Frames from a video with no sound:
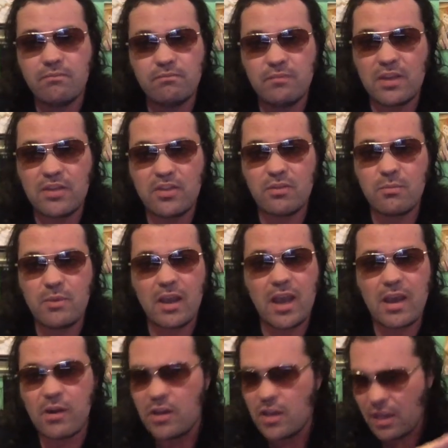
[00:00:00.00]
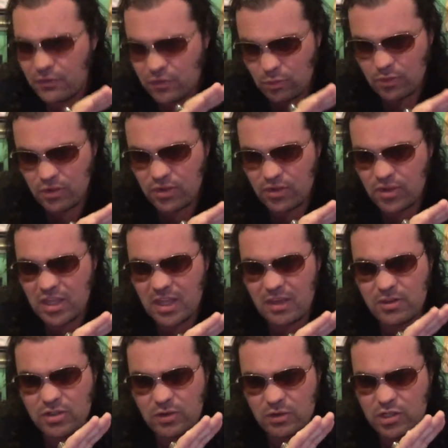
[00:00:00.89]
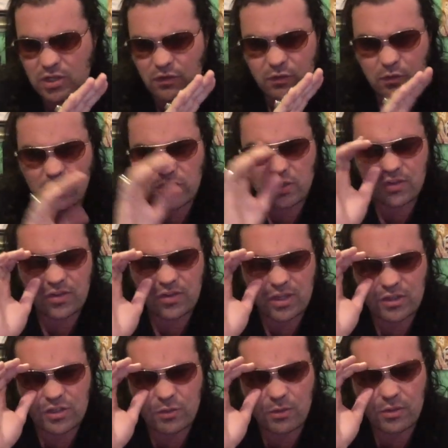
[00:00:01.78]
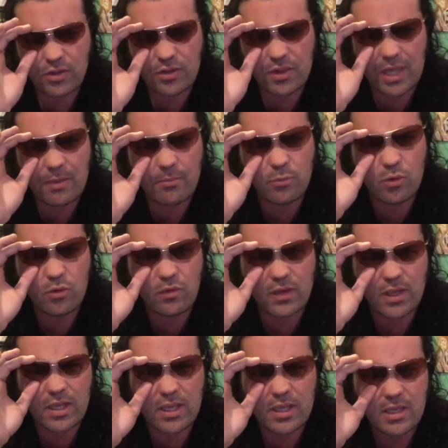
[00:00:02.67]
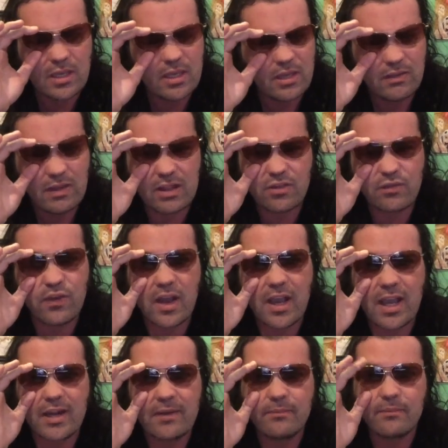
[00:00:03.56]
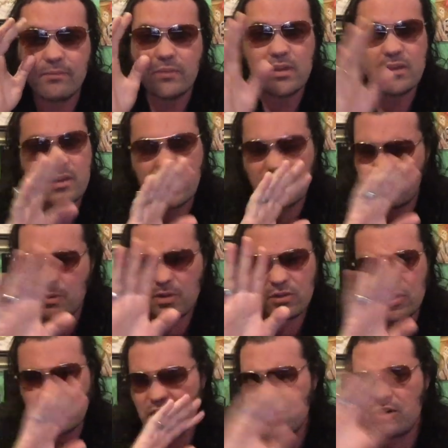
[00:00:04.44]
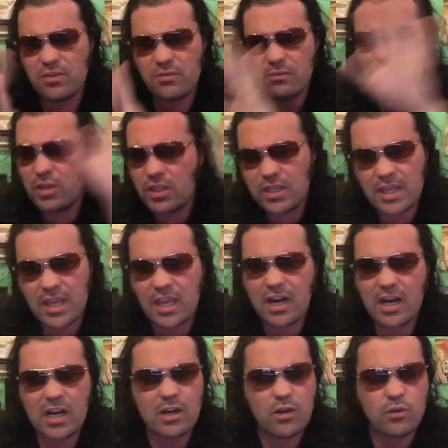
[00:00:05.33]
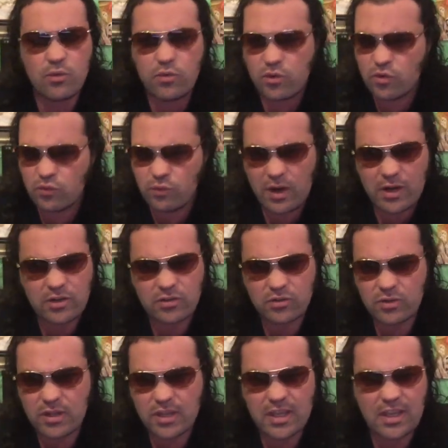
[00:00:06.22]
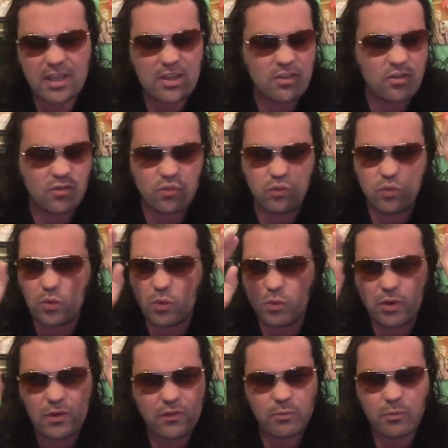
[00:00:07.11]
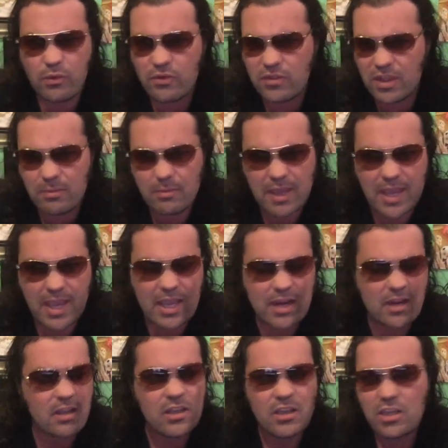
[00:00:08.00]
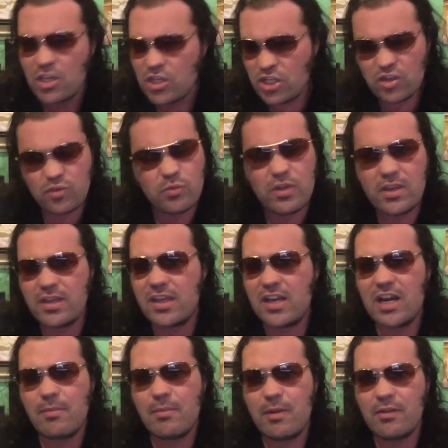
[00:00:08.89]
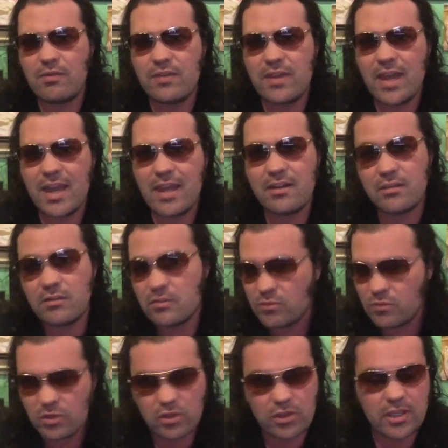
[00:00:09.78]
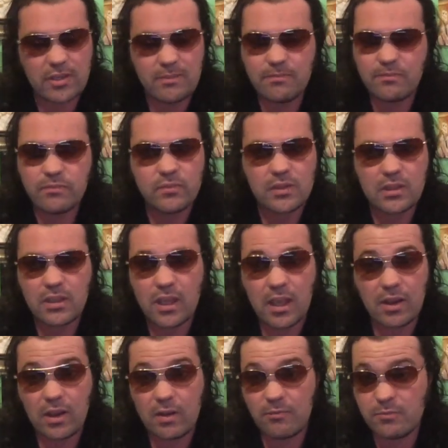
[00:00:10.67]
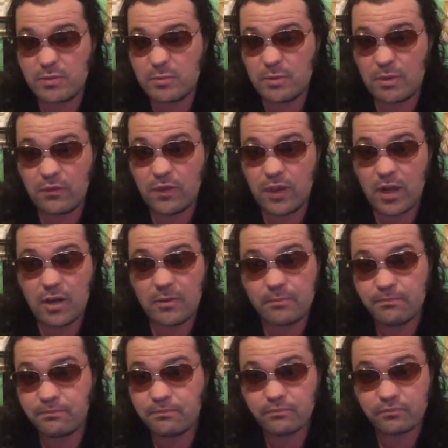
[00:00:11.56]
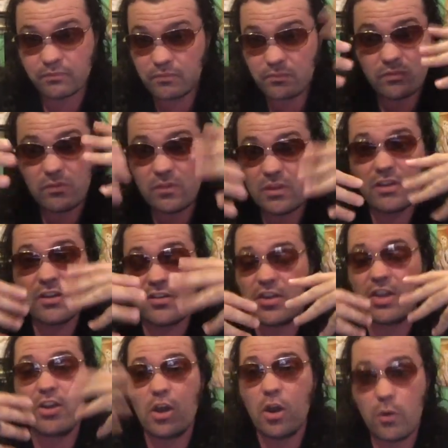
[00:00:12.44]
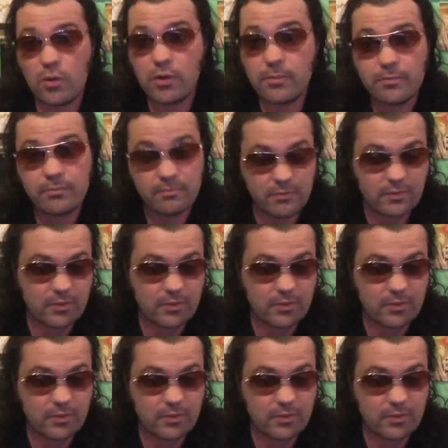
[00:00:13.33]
This is me. If she wants to see that movie, that's fine. Because basically, she doesn't really care who the director is, whatever movies they made. She doesn't really care about that, really. To be fair, because I know her.